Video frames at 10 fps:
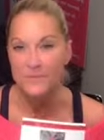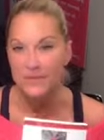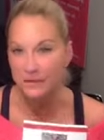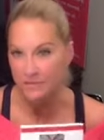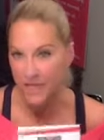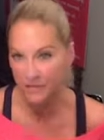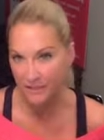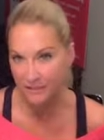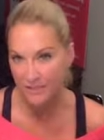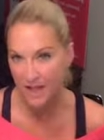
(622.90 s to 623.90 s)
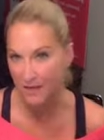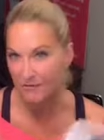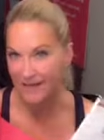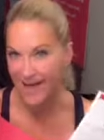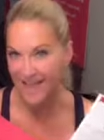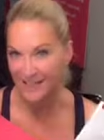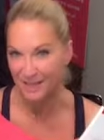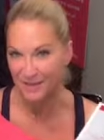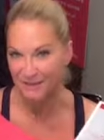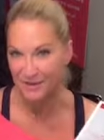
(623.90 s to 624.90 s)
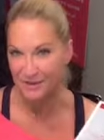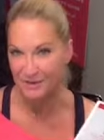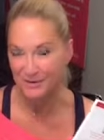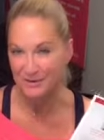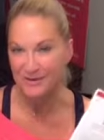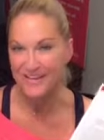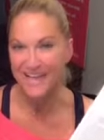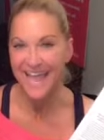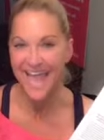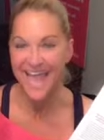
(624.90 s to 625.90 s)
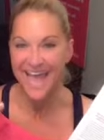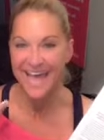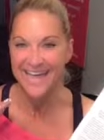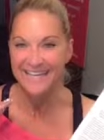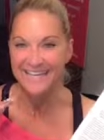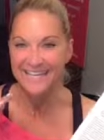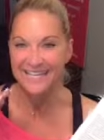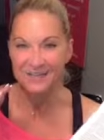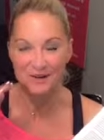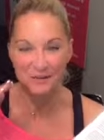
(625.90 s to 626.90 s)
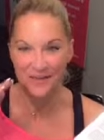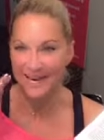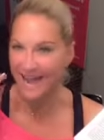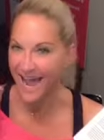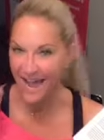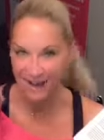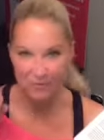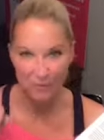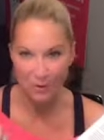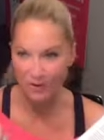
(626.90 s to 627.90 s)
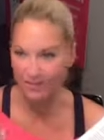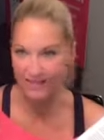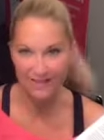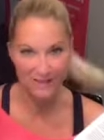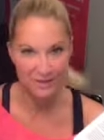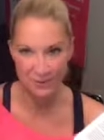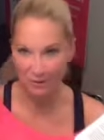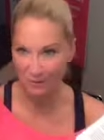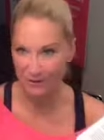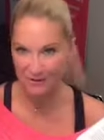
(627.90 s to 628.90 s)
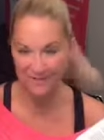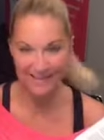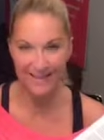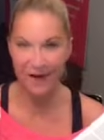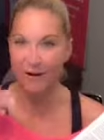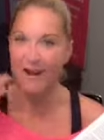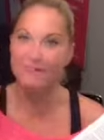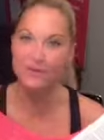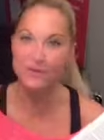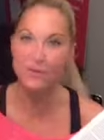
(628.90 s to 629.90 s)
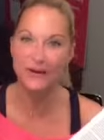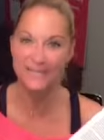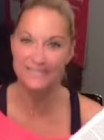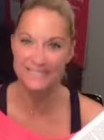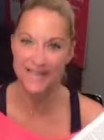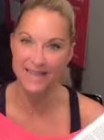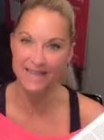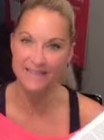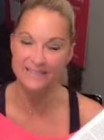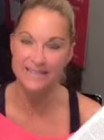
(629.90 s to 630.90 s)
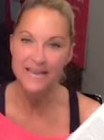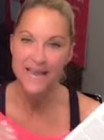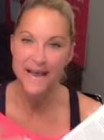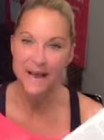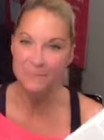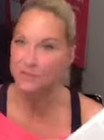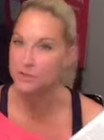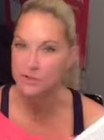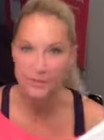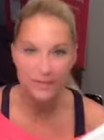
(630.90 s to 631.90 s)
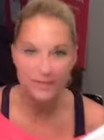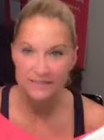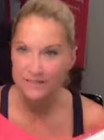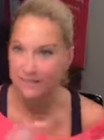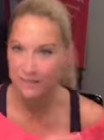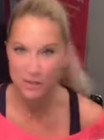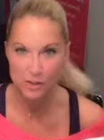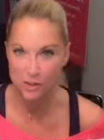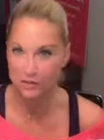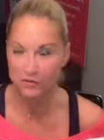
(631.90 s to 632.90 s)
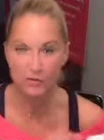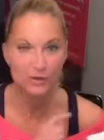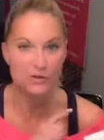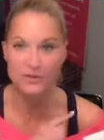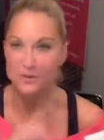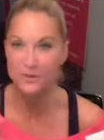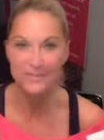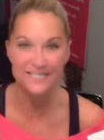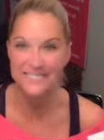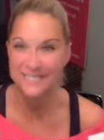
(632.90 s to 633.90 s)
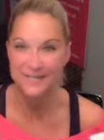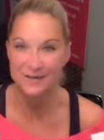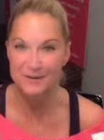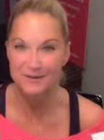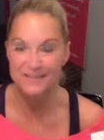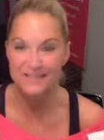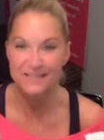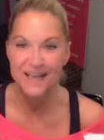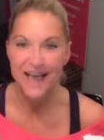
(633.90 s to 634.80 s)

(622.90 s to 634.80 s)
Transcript: you know, telling yourself, I love you, and you know, that I am worthy, you are worthy, however you want to say it. You can do it in your journal, you could do it on sticky notes,